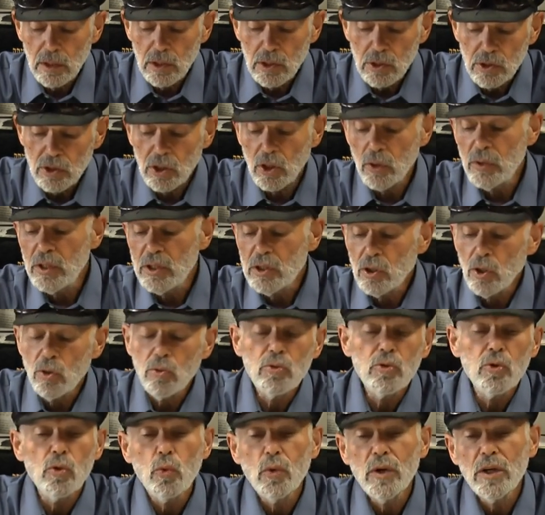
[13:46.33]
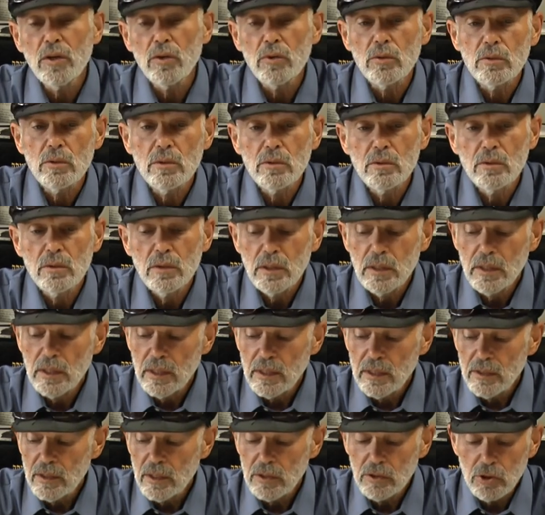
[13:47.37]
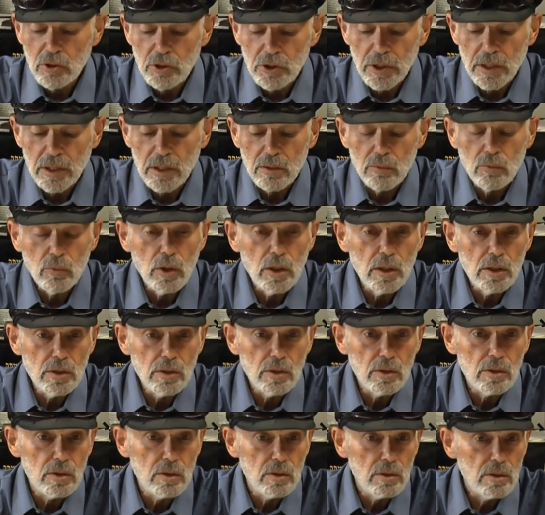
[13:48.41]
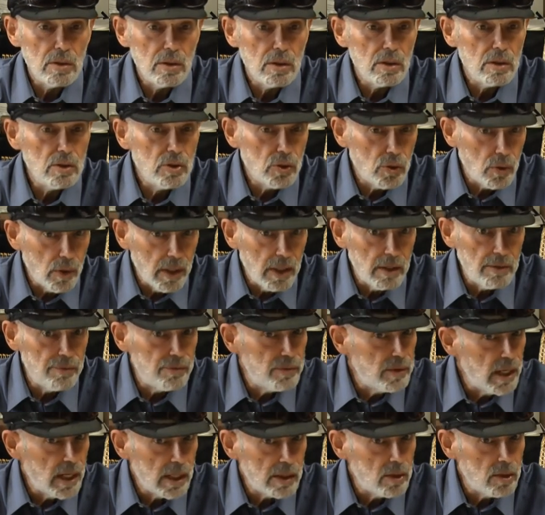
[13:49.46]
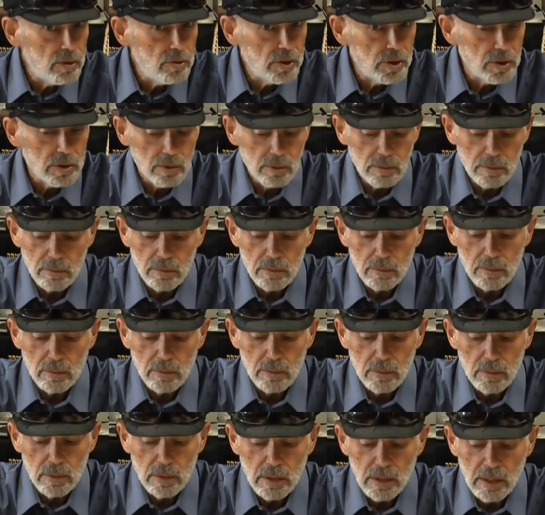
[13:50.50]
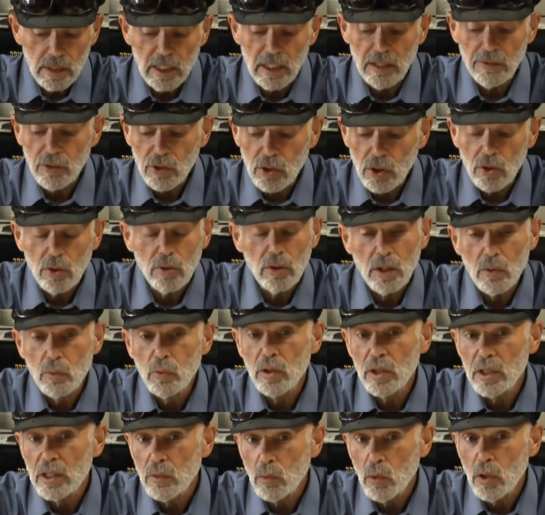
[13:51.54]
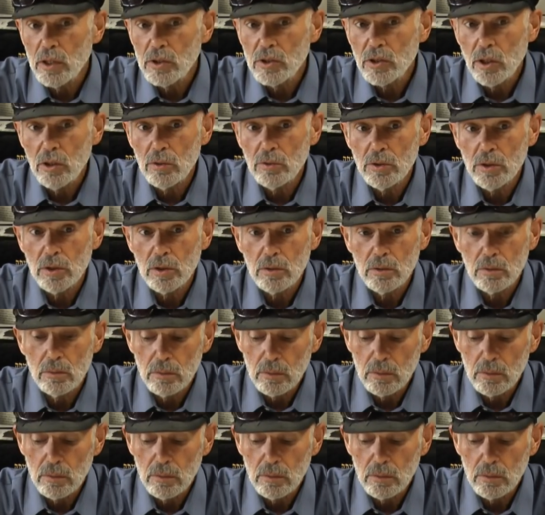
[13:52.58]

So he told the widow that the chicken was treif, not kosher, even though it really was kosher.